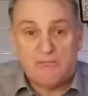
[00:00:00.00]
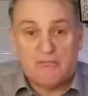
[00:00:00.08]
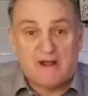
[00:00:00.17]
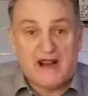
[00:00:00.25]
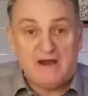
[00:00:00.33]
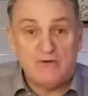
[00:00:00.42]

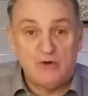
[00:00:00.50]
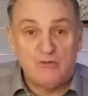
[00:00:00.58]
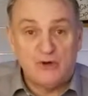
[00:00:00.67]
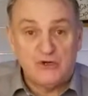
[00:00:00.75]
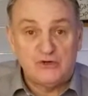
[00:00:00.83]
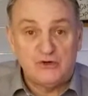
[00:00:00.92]
But I don't know
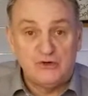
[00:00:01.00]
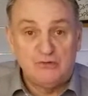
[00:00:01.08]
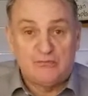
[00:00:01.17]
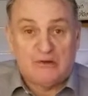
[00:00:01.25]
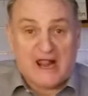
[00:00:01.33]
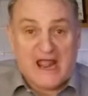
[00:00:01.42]
about you,
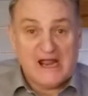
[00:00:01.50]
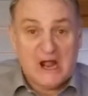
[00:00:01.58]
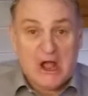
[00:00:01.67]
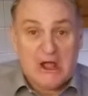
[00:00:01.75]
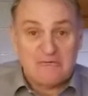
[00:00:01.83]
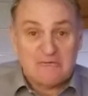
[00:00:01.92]
but I
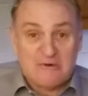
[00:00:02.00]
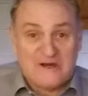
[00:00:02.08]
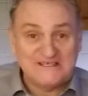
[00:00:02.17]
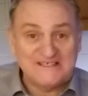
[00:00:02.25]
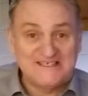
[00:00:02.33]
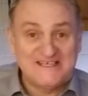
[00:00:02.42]
can't
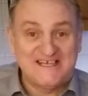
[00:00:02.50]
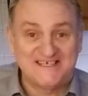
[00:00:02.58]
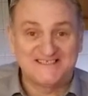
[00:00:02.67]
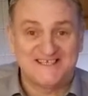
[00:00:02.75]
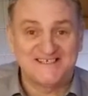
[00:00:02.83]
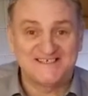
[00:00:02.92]
wait to
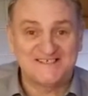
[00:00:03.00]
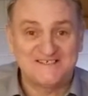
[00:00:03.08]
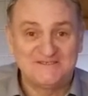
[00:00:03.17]
taste this.